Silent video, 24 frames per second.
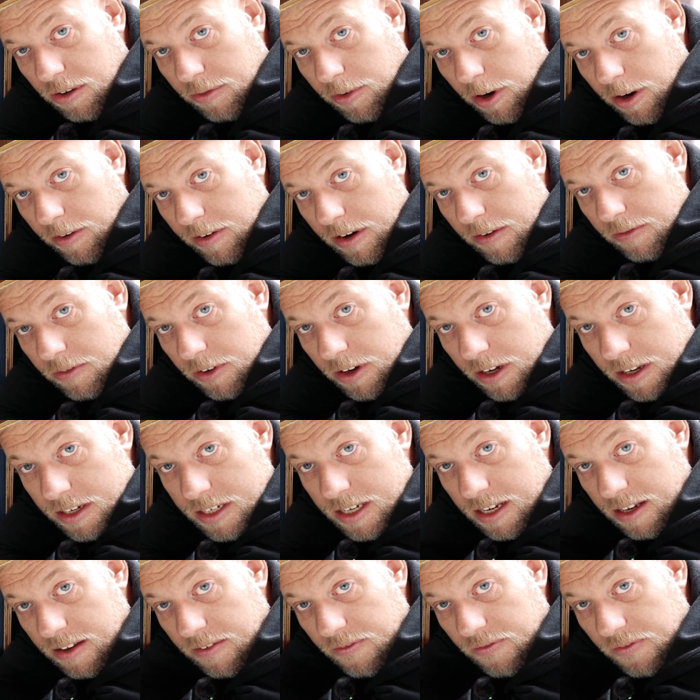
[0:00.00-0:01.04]
of our
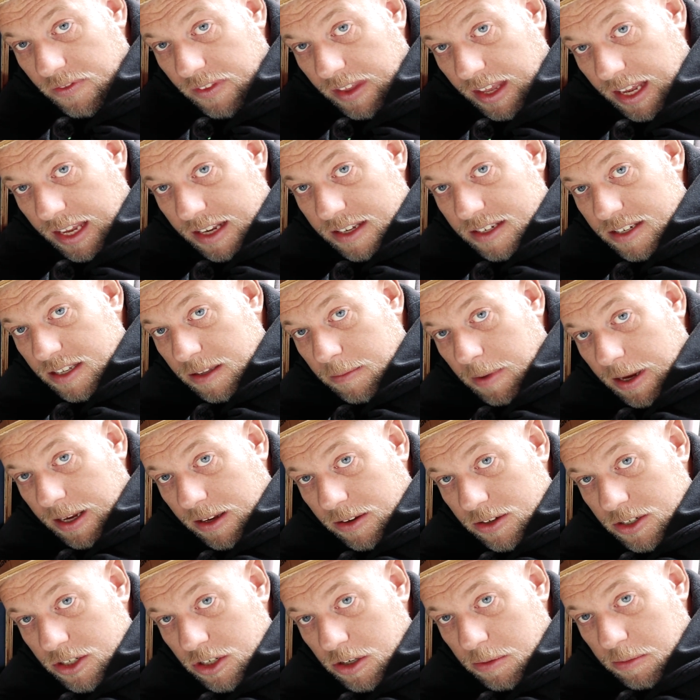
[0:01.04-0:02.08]
inverter into the main
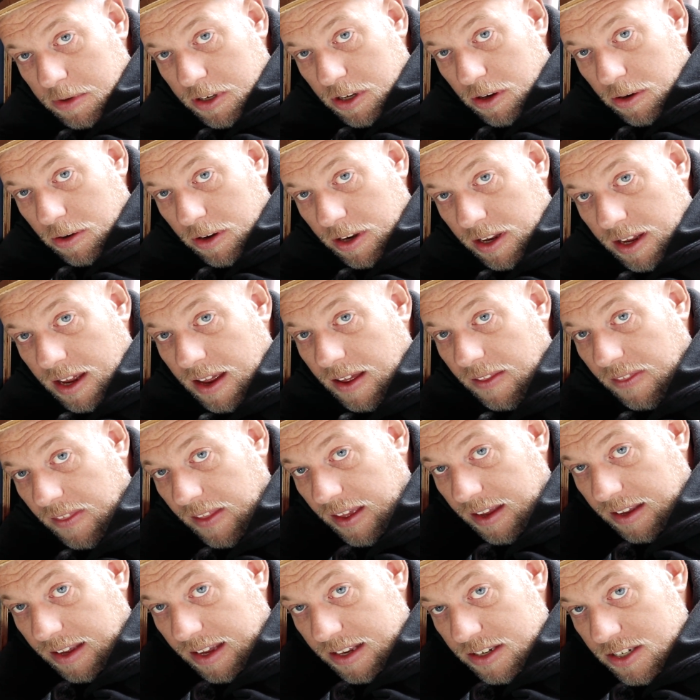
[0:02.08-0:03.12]
consumer unit and
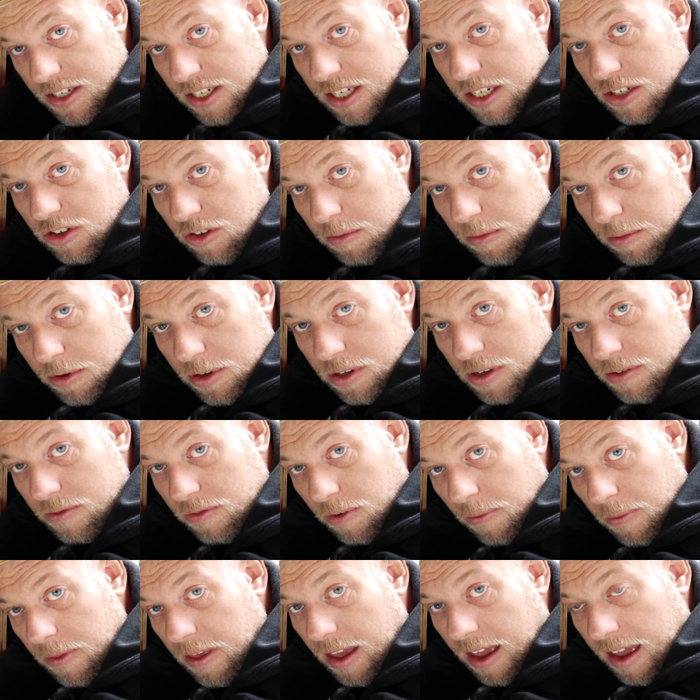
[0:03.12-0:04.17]
then gets distributed
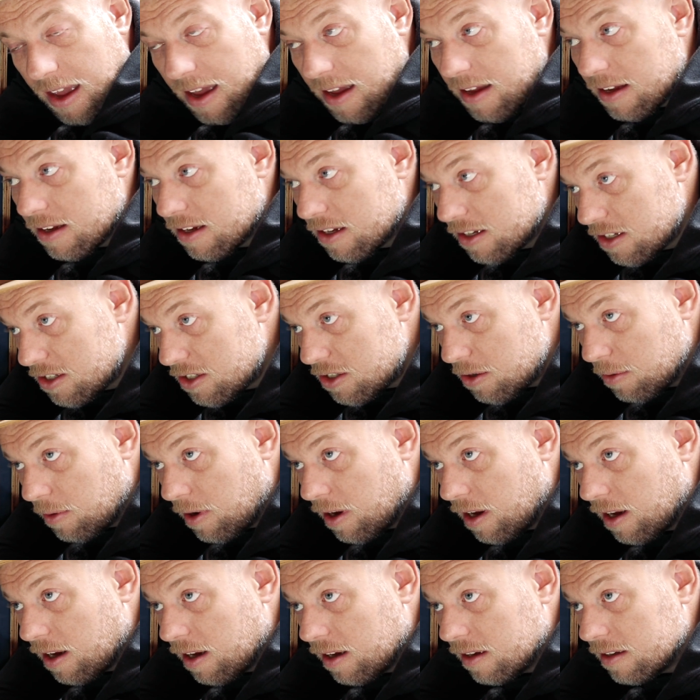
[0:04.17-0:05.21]
from there to
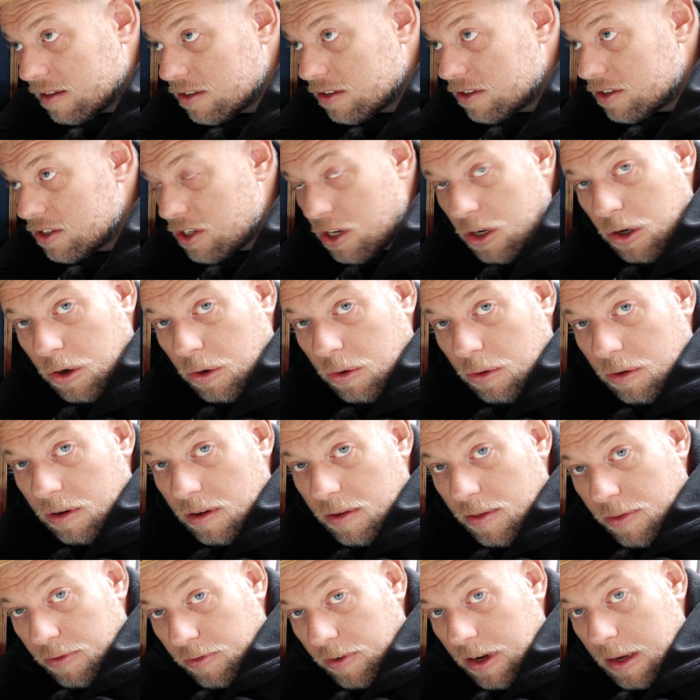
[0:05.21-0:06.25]
our two
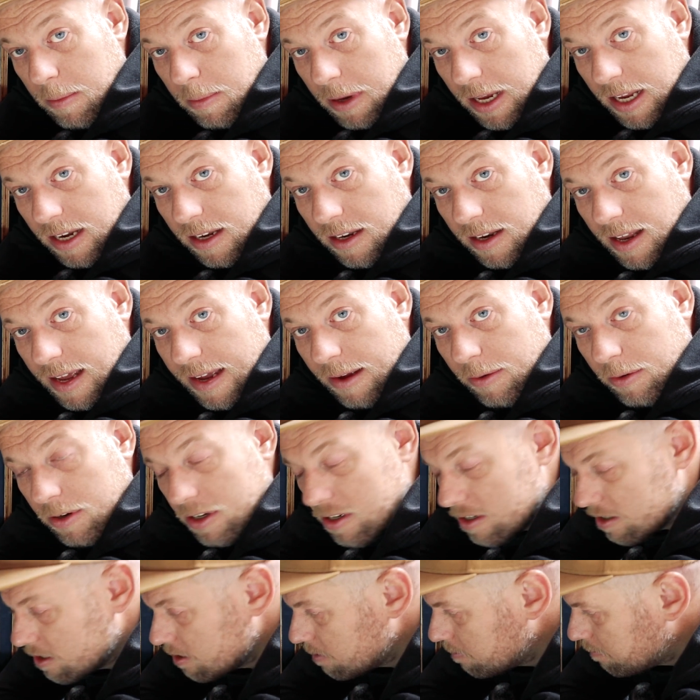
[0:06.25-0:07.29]
3-pin
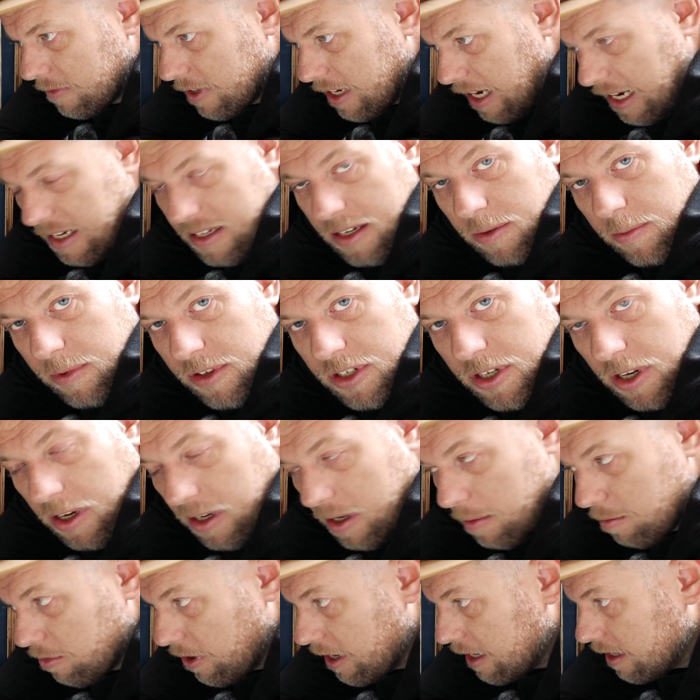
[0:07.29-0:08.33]
outlets connected with
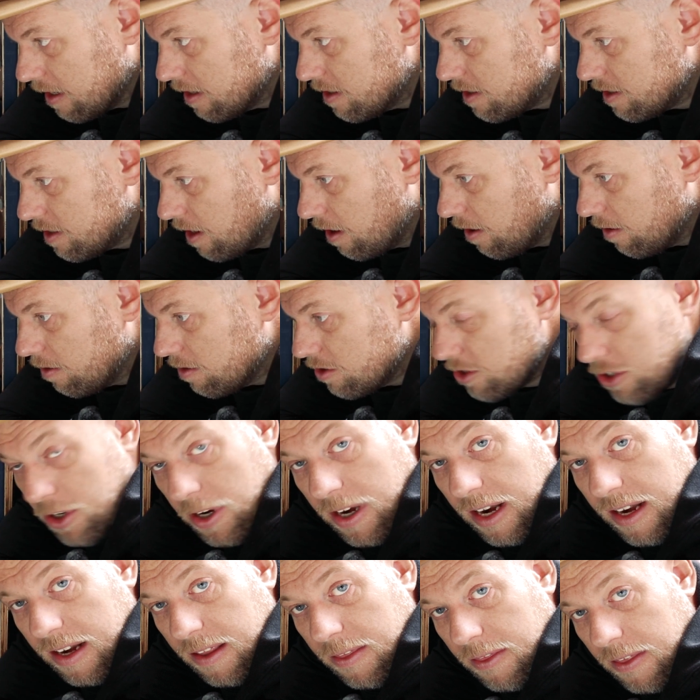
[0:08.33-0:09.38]
circuit breakers. So should there